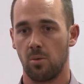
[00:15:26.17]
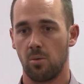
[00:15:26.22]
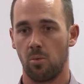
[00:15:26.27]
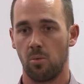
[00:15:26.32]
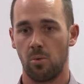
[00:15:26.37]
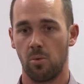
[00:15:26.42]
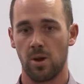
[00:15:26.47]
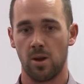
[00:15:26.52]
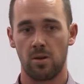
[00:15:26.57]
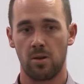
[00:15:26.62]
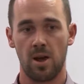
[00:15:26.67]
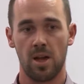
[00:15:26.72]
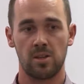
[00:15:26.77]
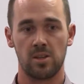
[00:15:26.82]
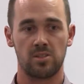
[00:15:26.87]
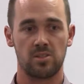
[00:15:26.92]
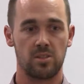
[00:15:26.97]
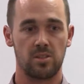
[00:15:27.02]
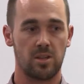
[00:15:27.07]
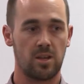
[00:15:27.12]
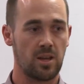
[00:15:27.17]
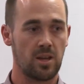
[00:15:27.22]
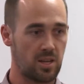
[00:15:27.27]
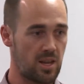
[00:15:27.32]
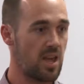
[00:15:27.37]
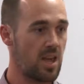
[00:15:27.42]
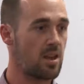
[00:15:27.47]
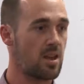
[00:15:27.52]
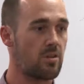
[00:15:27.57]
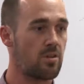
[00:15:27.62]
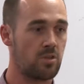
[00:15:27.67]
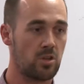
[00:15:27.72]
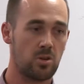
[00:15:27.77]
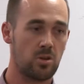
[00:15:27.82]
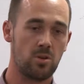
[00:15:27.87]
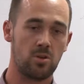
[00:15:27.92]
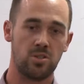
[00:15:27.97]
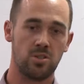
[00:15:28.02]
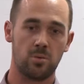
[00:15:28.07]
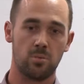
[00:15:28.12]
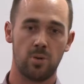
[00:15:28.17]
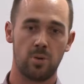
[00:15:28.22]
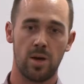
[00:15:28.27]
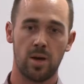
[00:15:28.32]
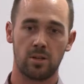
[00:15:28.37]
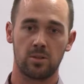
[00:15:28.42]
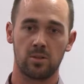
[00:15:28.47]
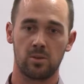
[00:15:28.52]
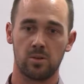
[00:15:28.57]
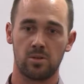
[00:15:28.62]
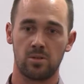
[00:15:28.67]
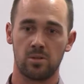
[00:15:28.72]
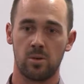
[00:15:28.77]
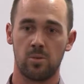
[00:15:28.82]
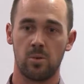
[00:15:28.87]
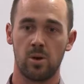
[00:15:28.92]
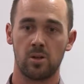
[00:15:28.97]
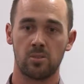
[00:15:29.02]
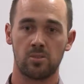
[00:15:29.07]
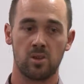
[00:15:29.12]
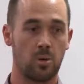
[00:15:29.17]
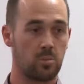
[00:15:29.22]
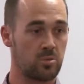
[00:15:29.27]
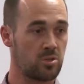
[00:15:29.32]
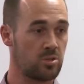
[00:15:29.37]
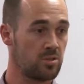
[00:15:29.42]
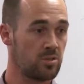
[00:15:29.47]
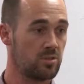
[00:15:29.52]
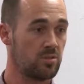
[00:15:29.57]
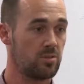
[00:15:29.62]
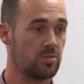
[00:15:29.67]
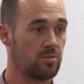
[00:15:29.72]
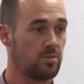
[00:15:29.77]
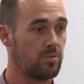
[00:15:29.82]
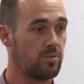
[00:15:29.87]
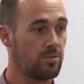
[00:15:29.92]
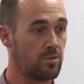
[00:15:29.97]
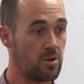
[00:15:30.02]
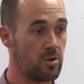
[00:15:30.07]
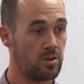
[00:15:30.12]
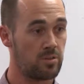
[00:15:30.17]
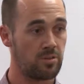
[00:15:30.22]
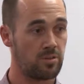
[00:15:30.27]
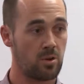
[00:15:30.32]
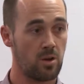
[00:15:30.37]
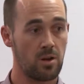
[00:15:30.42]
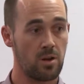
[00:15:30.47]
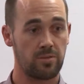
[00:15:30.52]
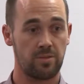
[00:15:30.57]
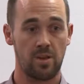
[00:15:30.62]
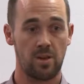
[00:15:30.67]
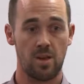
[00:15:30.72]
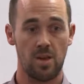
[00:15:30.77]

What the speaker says: Whereas it can have a huge impact on someone's options for end of life,